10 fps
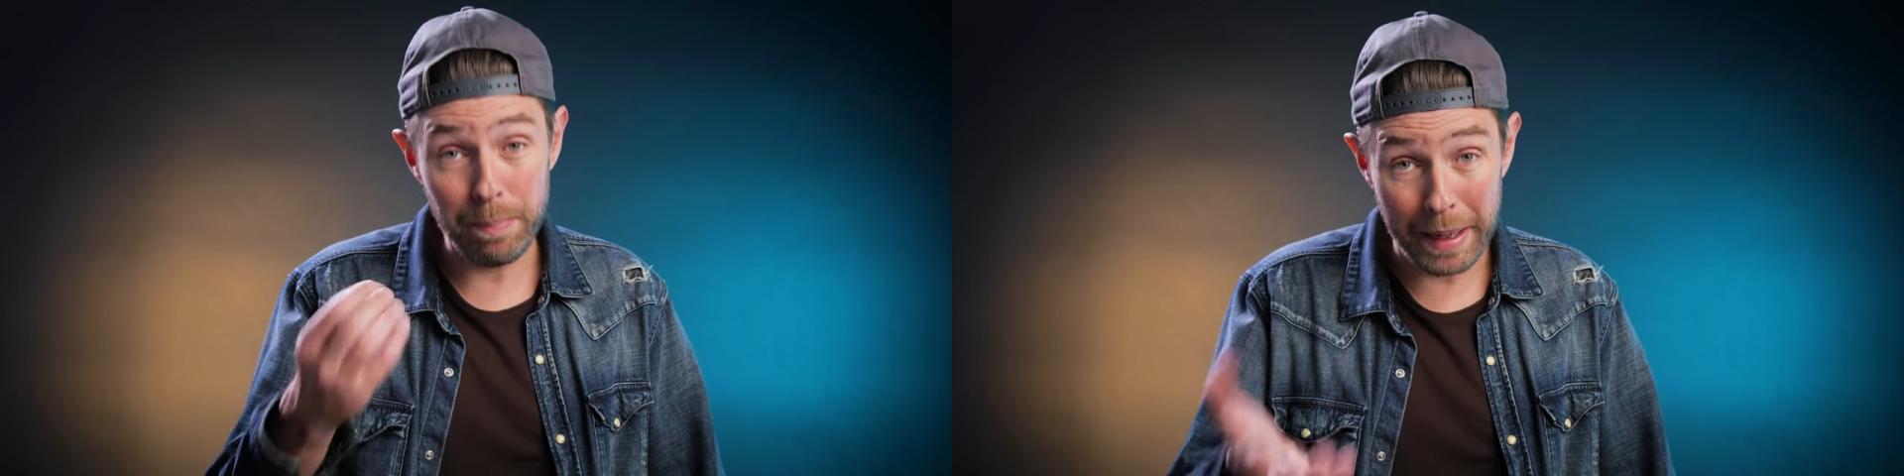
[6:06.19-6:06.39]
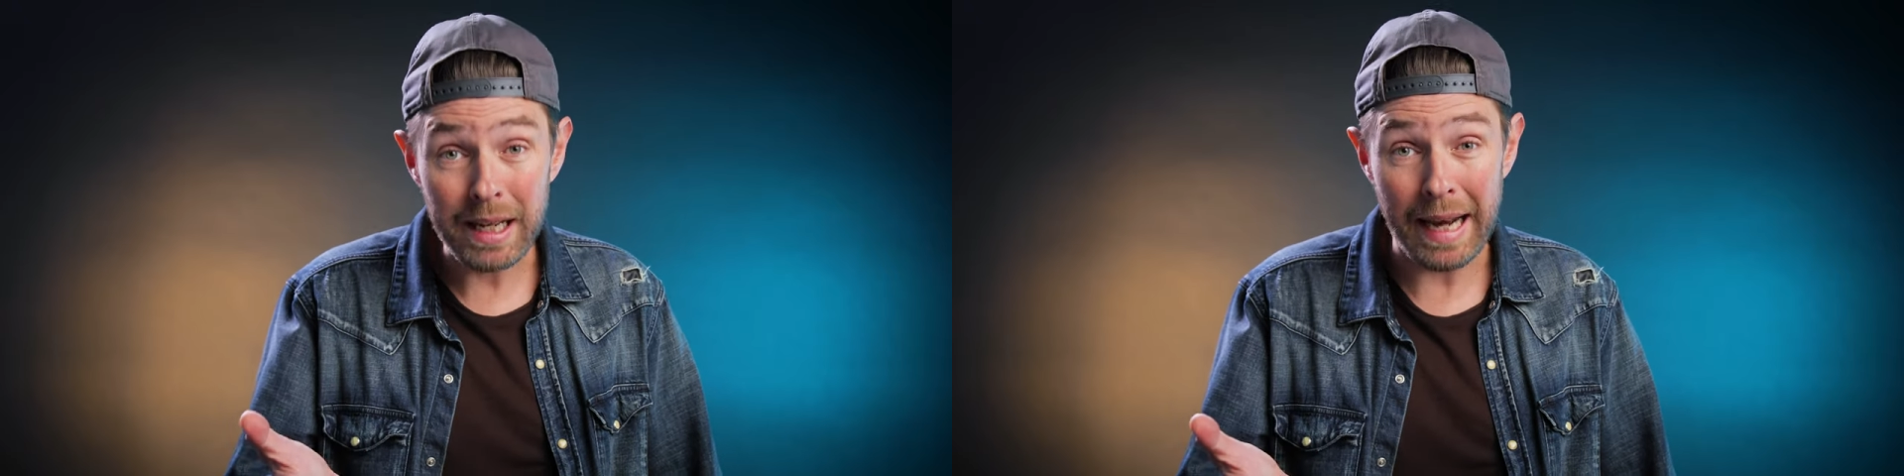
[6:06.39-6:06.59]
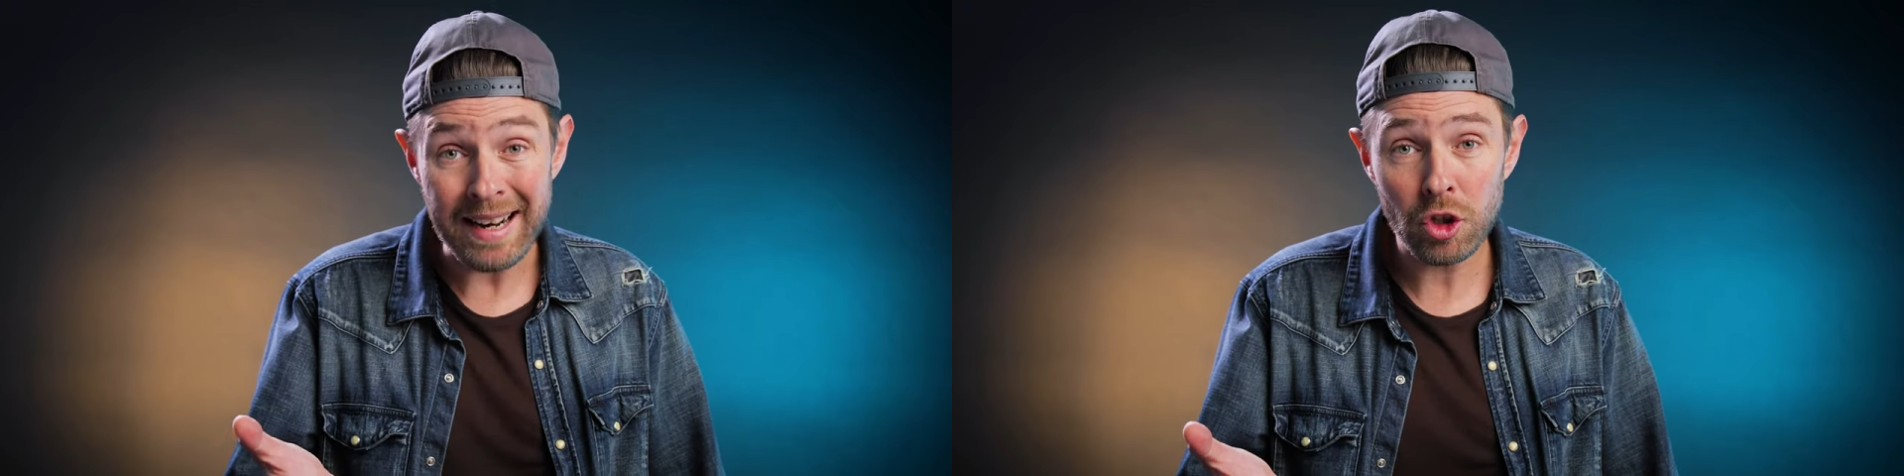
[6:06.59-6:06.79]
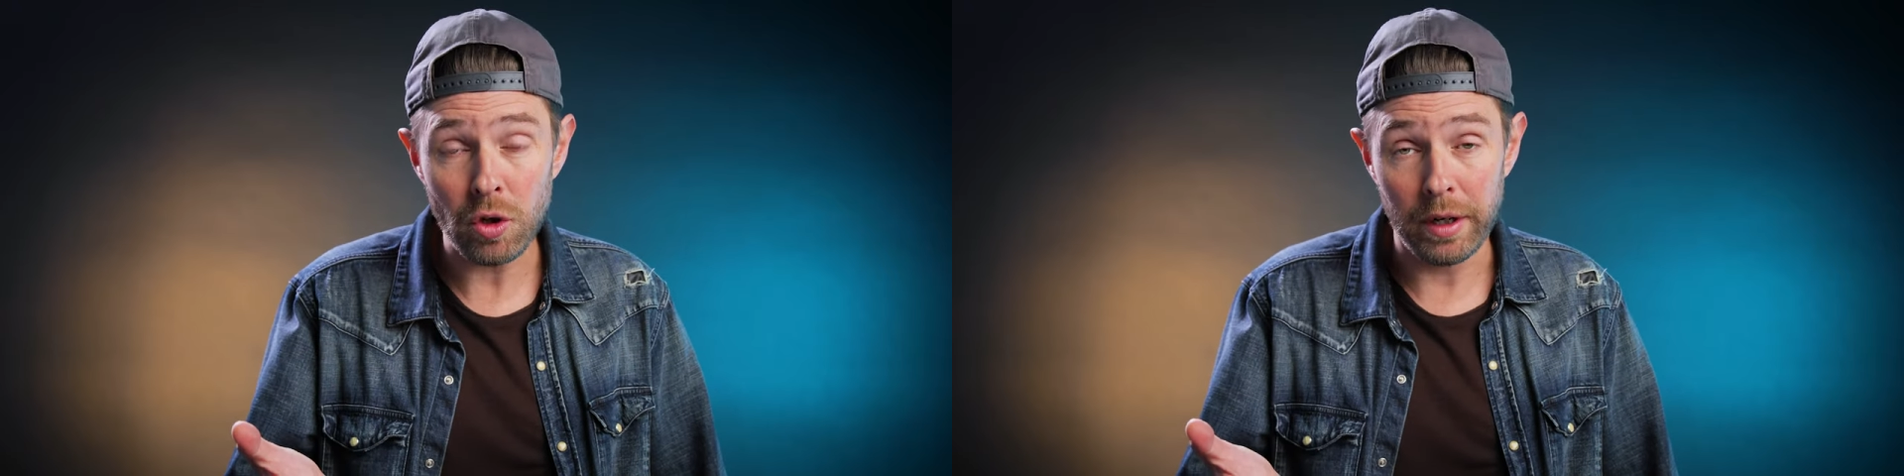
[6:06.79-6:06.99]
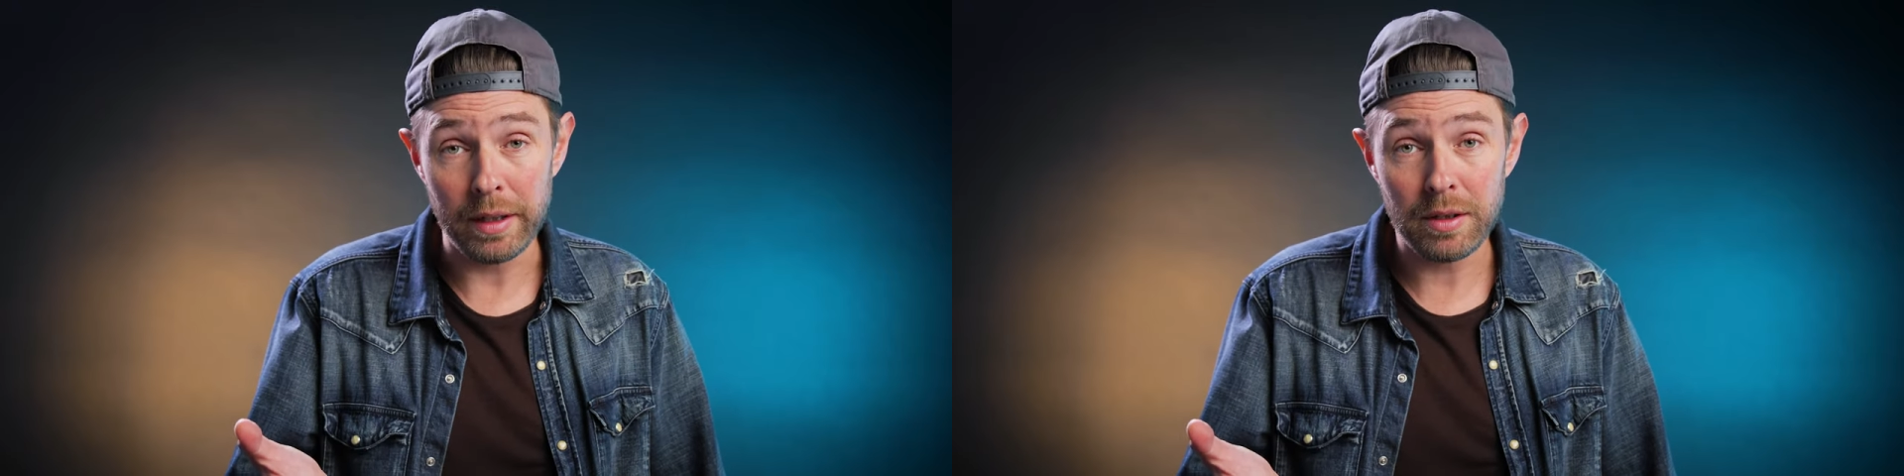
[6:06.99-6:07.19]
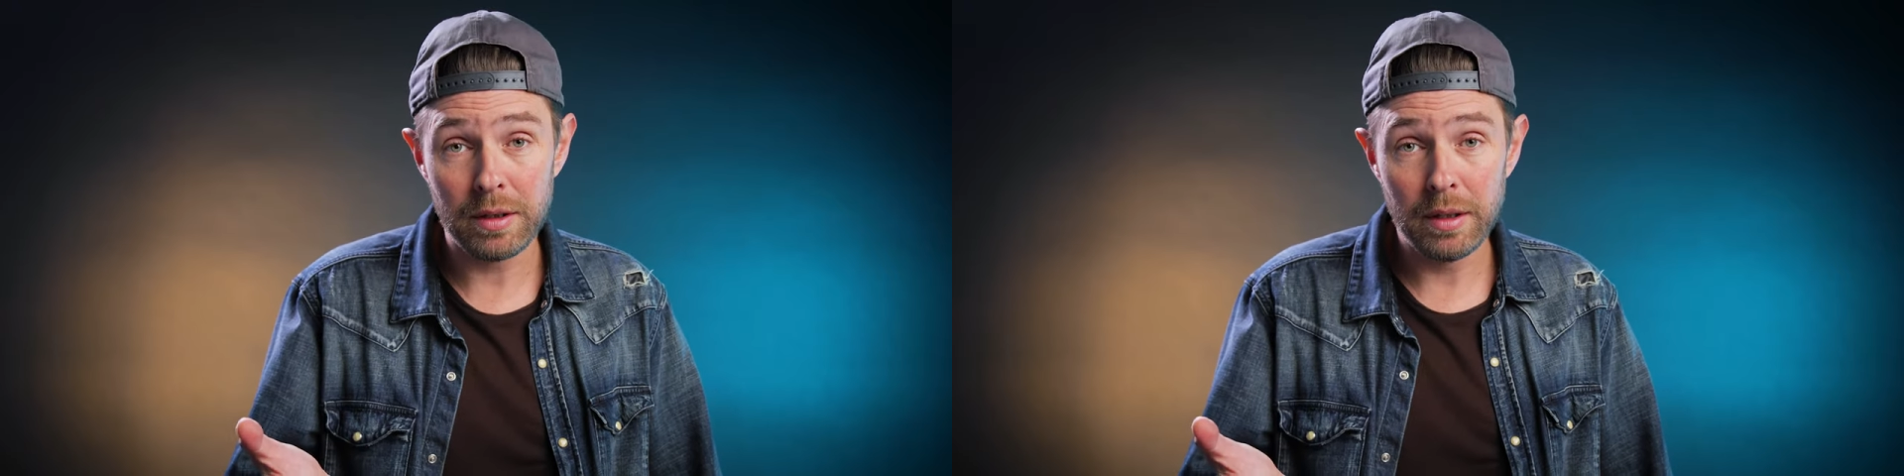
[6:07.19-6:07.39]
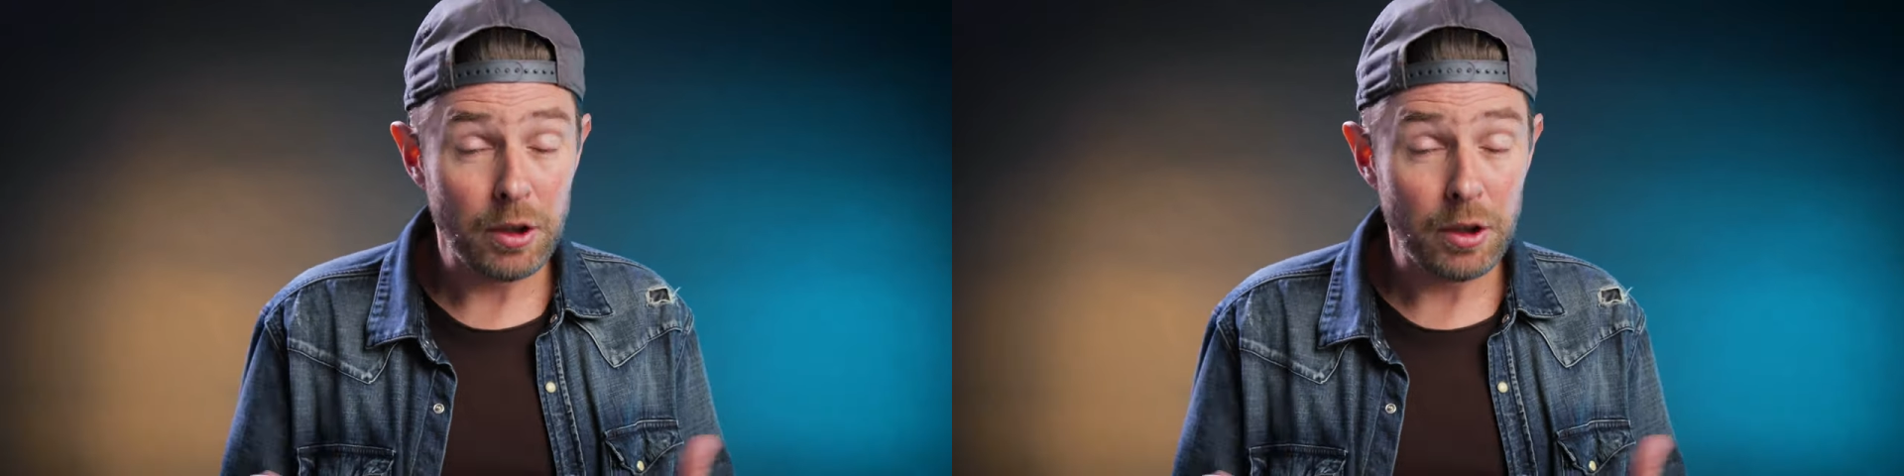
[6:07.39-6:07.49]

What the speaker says: big lens on it.